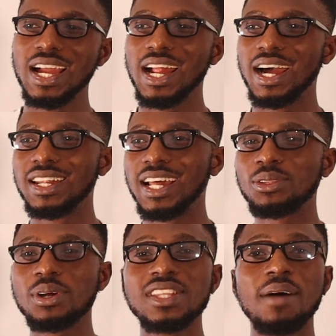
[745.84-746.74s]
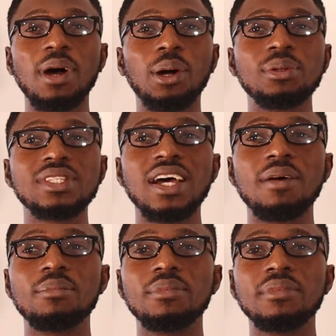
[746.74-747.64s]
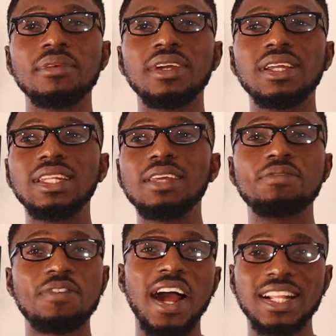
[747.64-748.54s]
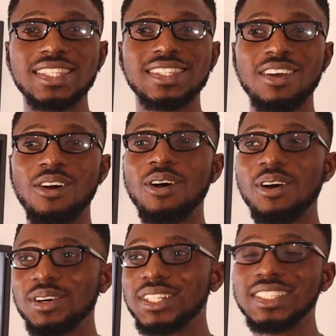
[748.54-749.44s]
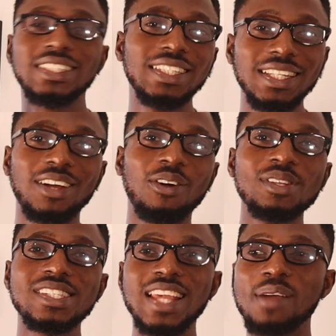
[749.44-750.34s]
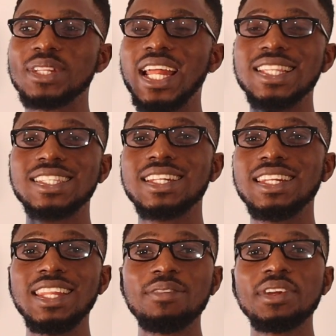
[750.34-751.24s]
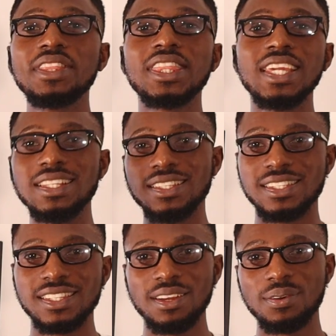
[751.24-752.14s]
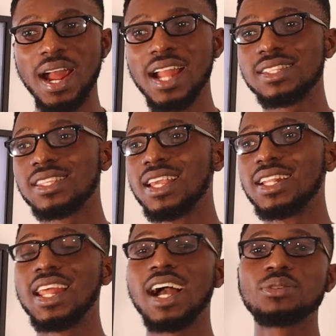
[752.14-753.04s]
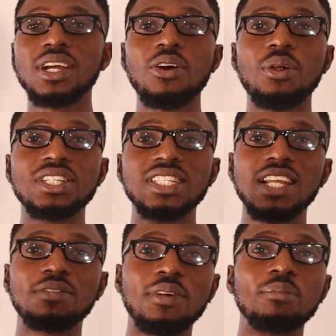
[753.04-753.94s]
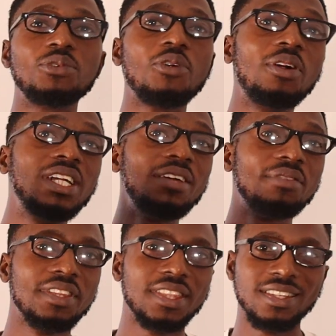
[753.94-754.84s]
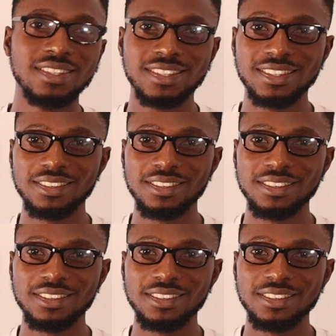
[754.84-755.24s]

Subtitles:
that talks about the fact or the concept that living things, right, they actually originate from non-living things.